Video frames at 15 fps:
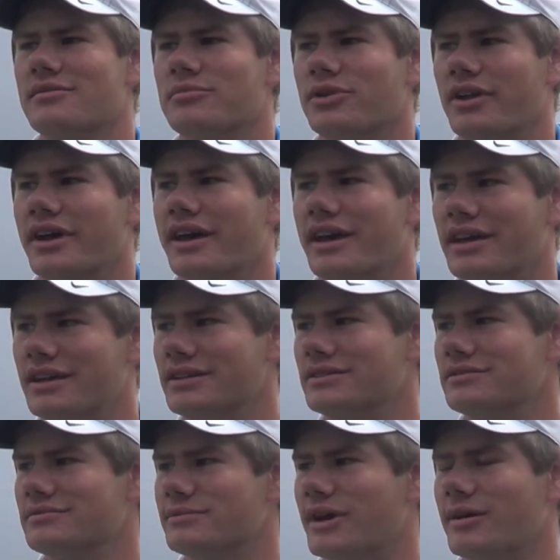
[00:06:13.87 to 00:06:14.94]
play
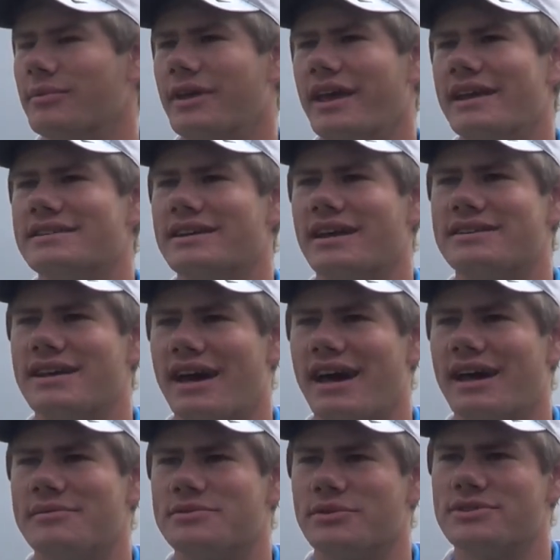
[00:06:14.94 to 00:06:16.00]
probably 8-10
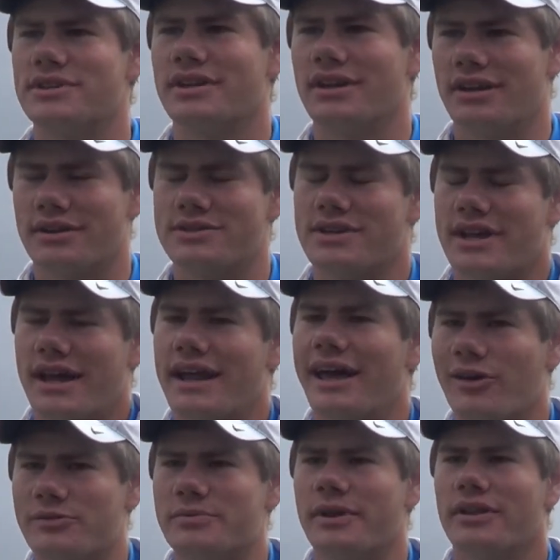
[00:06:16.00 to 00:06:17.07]
times, which just kind of
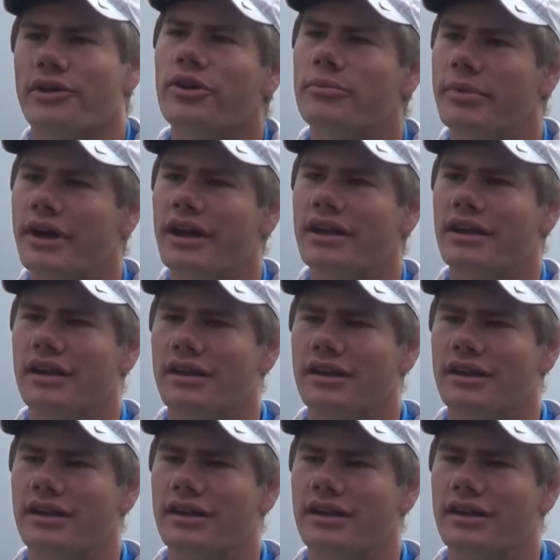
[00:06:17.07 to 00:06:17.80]
helps me a little bit.